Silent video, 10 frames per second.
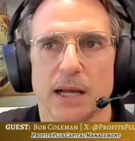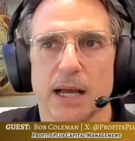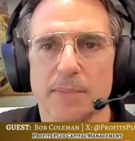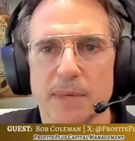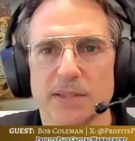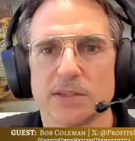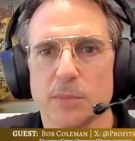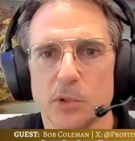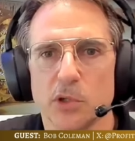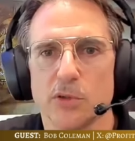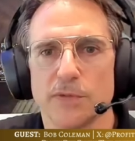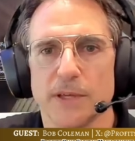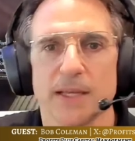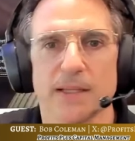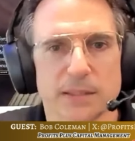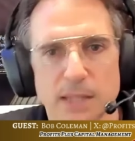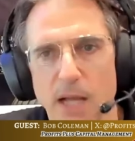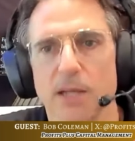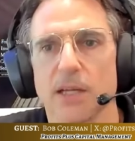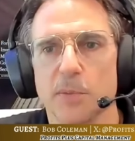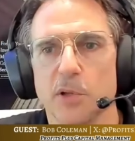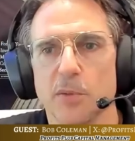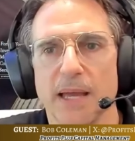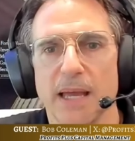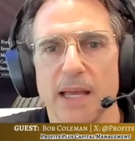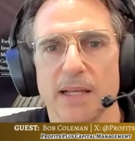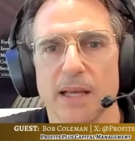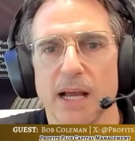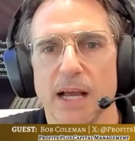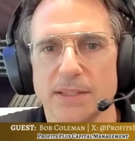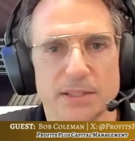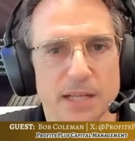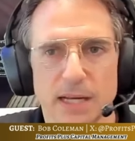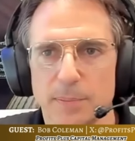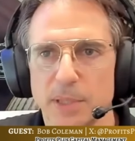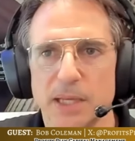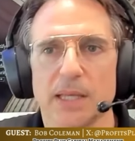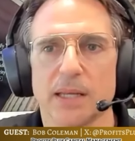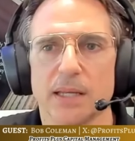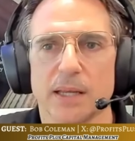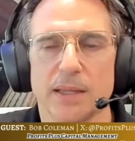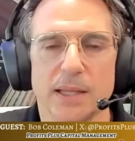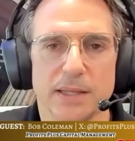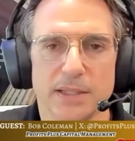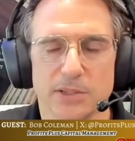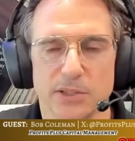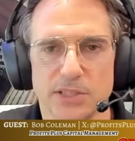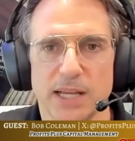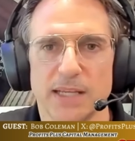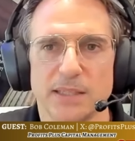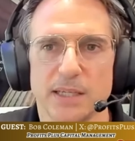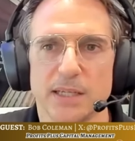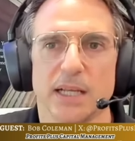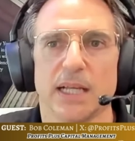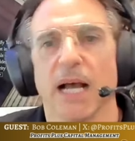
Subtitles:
I missed the move, it's not going to pull back, I just got to be in it, and then they start chasing,